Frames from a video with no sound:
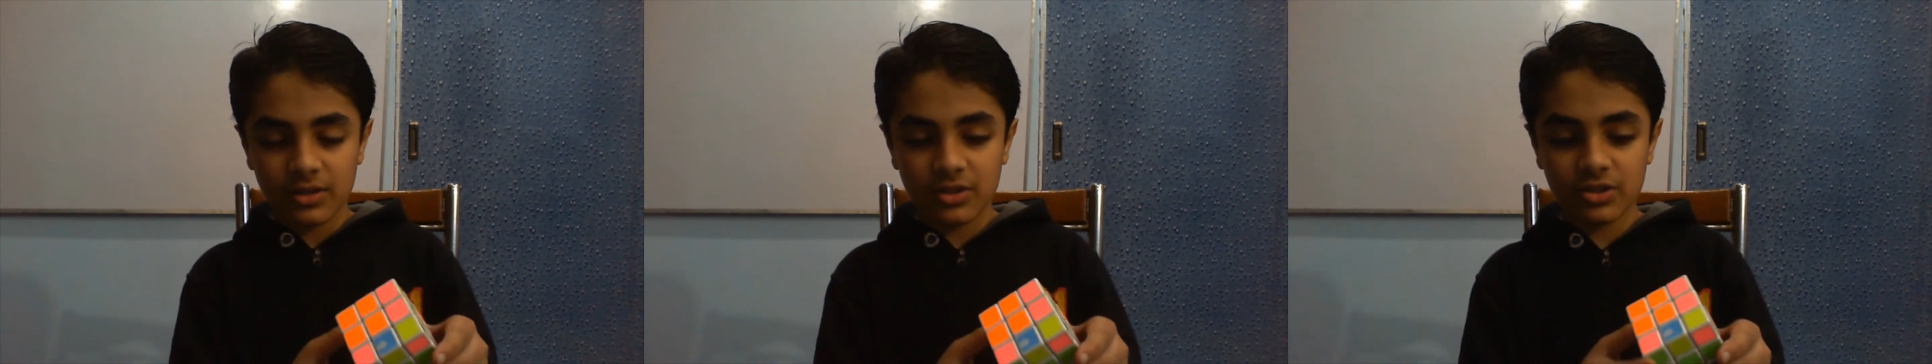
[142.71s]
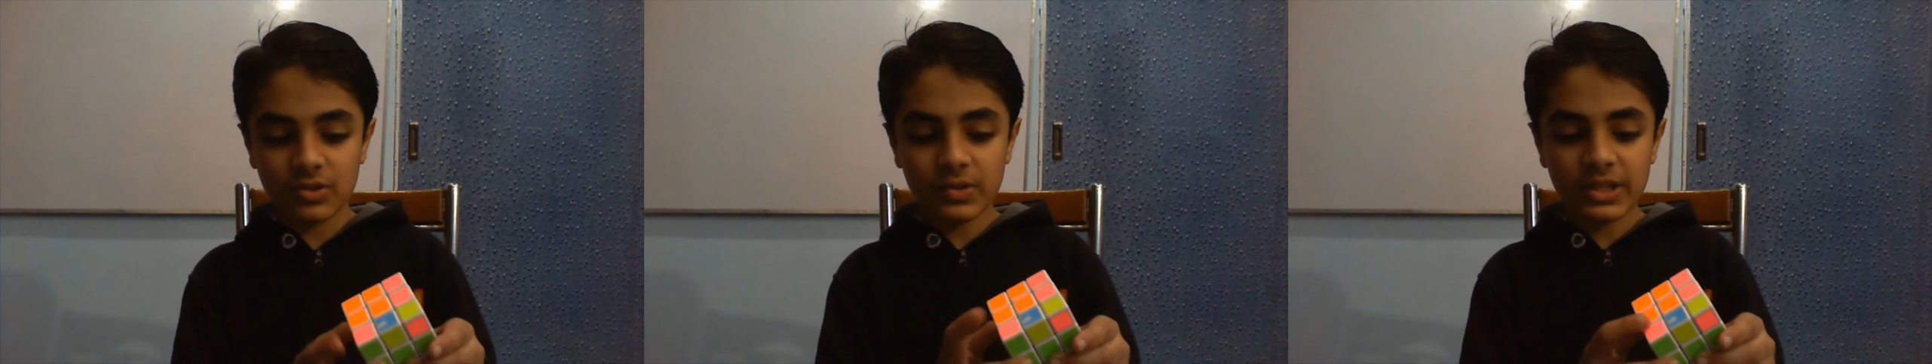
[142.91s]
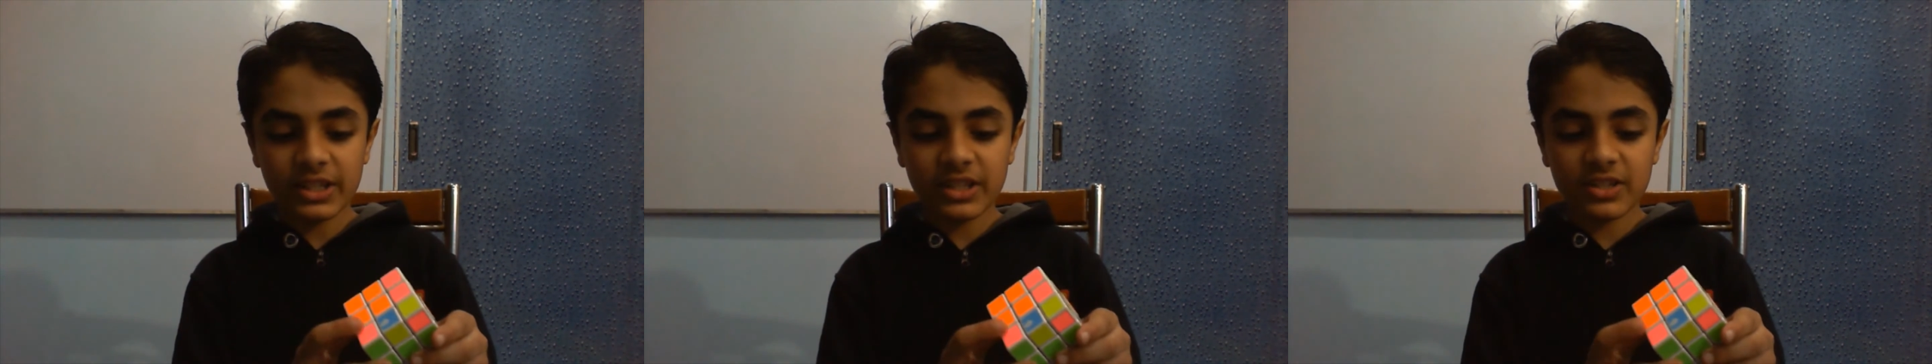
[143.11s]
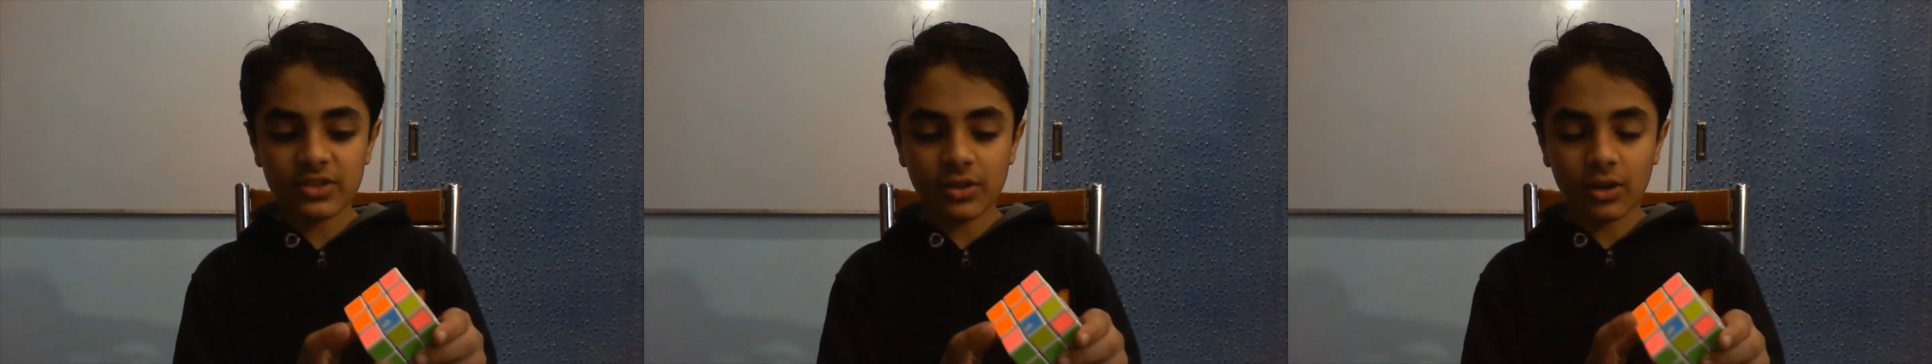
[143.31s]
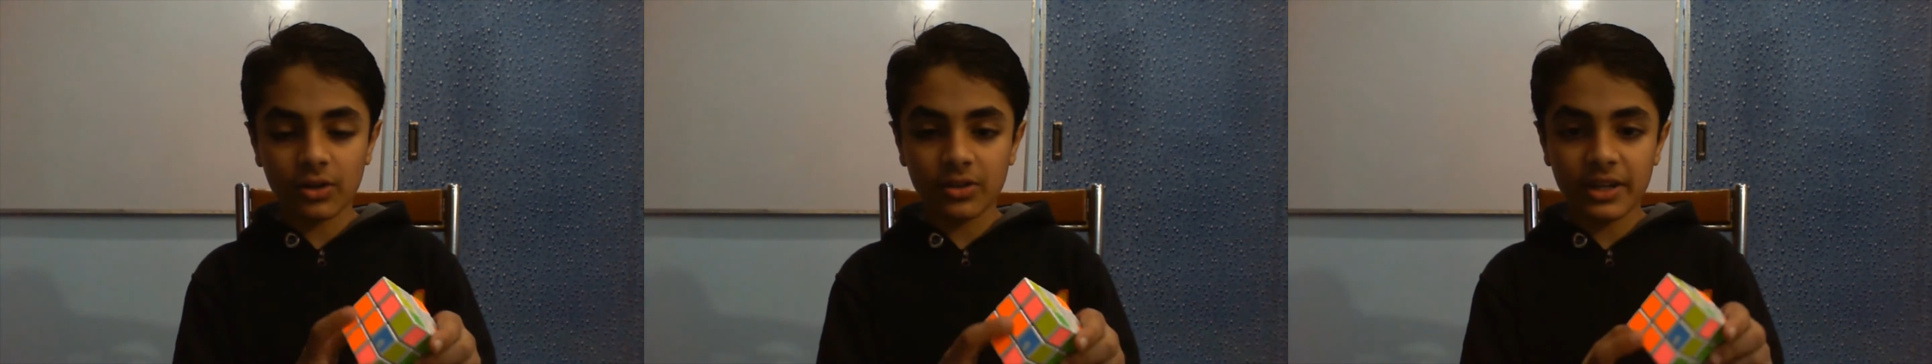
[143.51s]
So it is
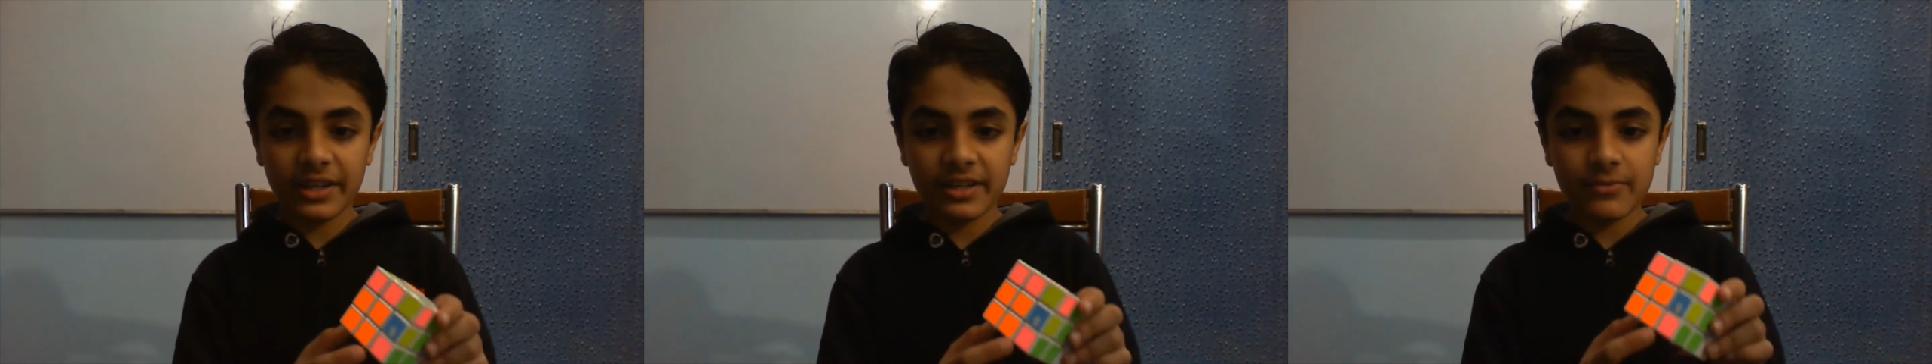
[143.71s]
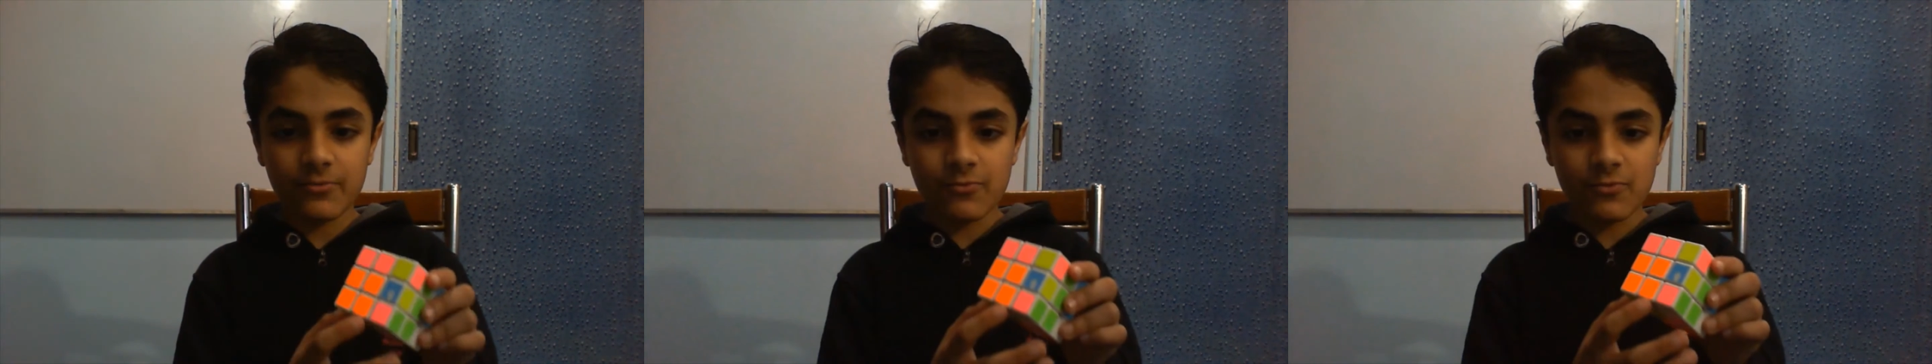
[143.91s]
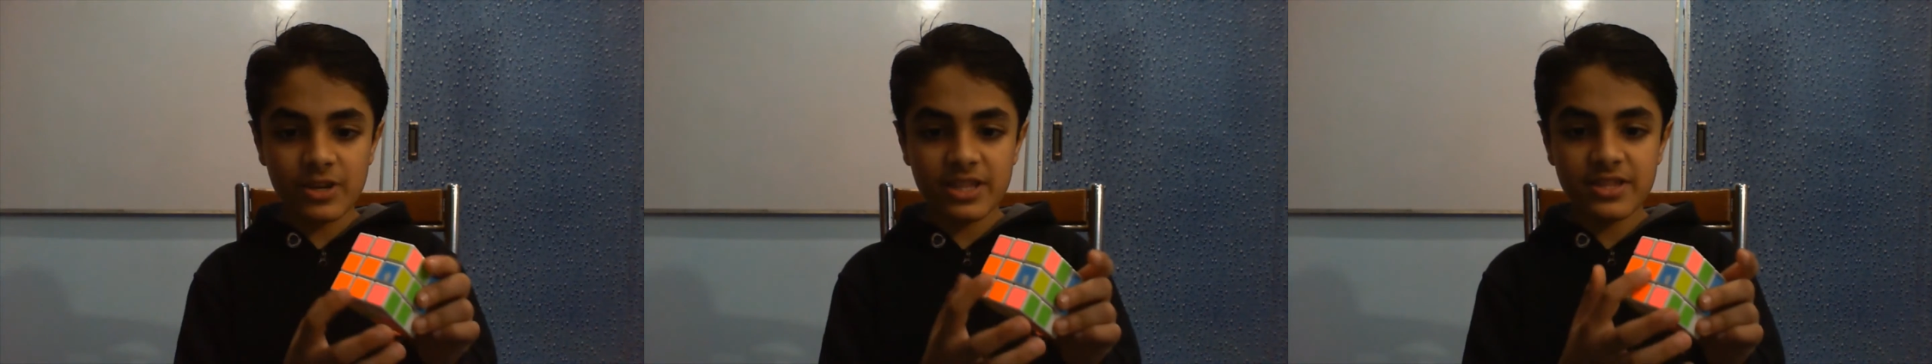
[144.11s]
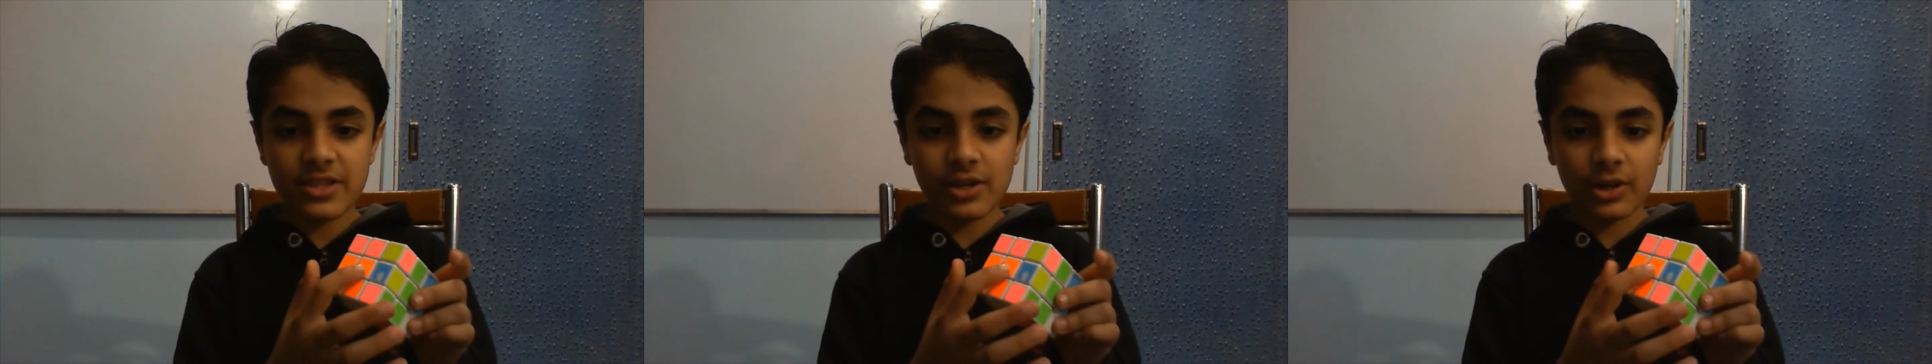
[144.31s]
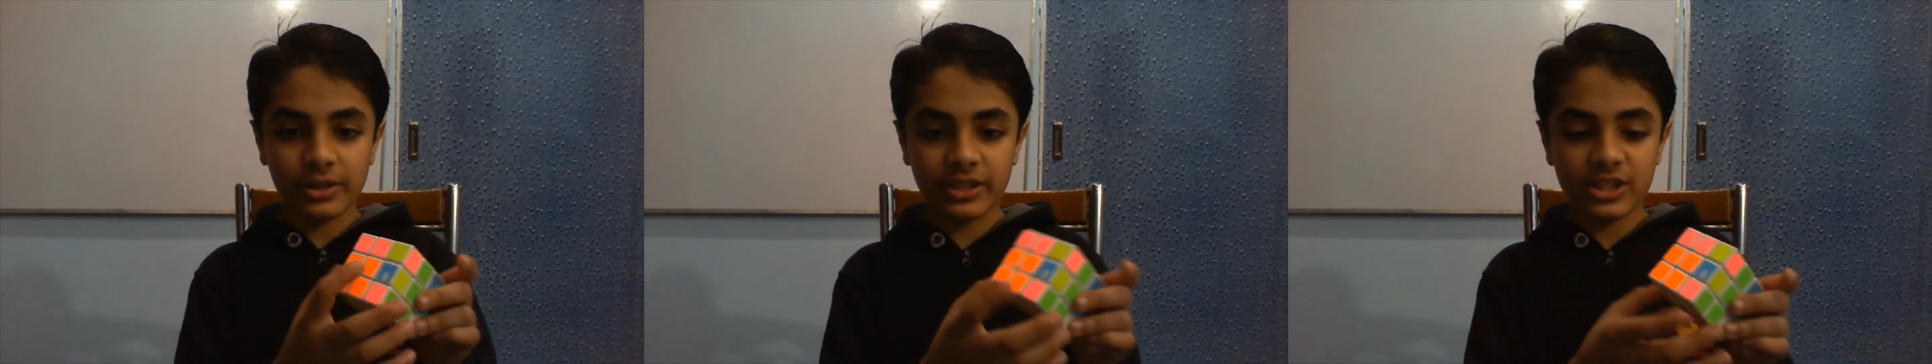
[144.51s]
already with
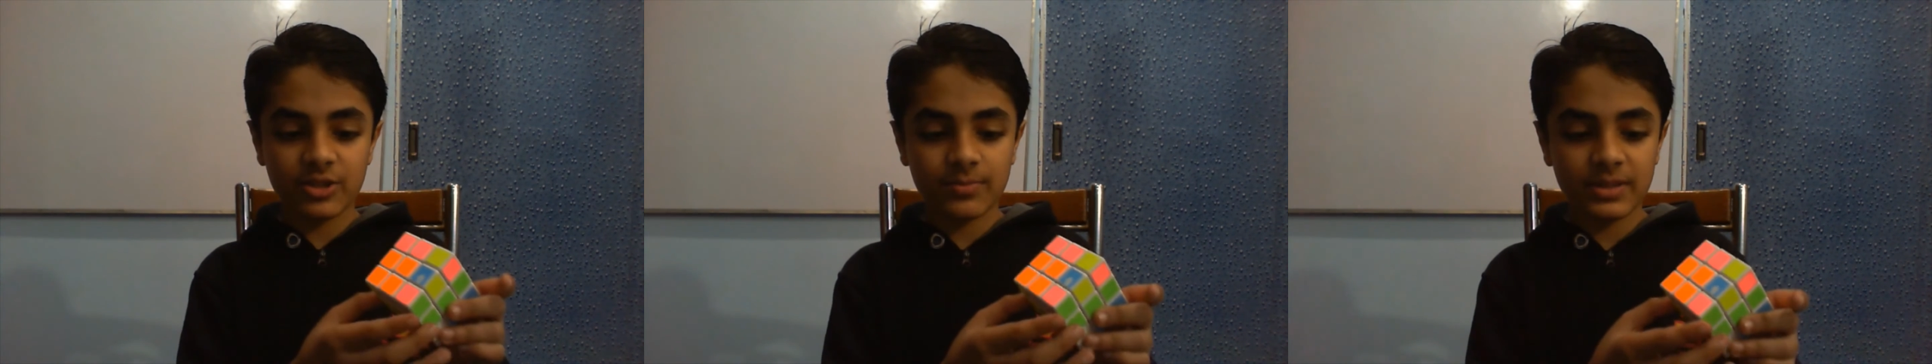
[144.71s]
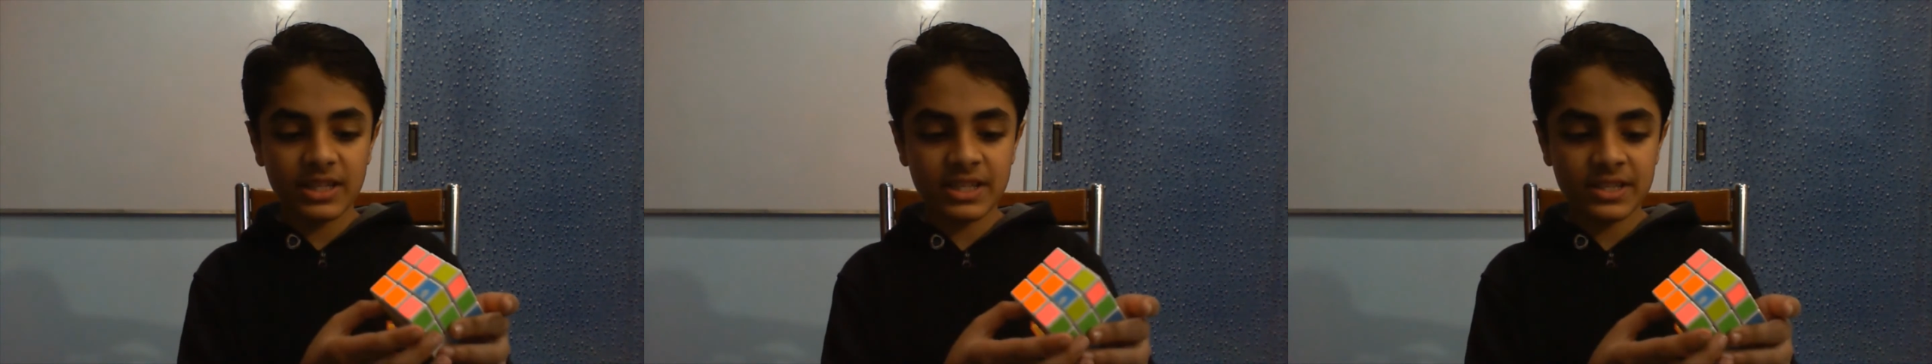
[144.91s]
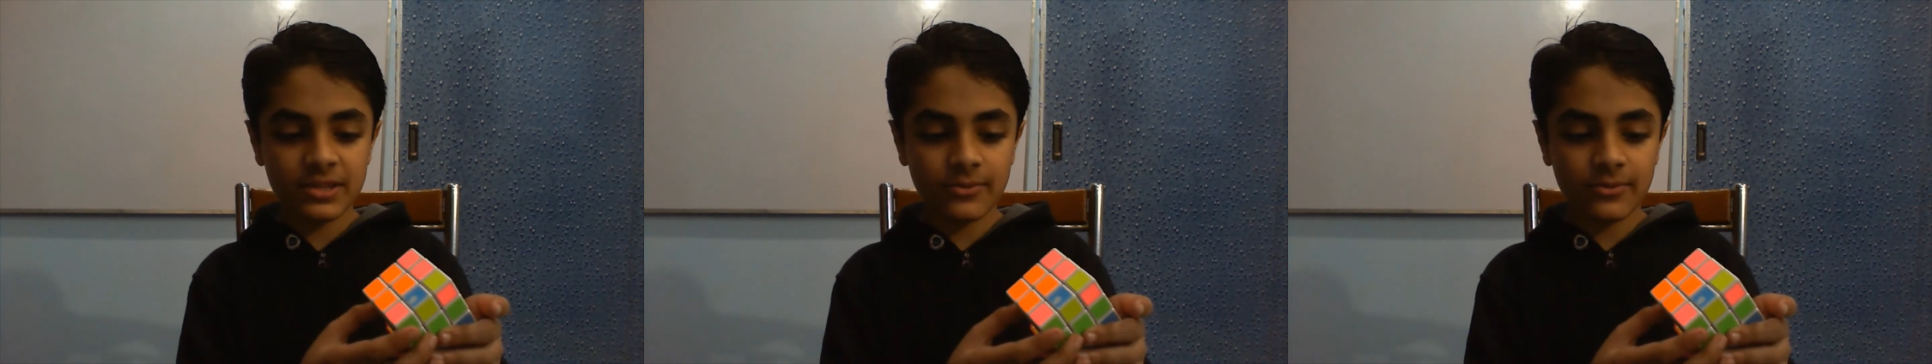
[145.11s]
the orange piece,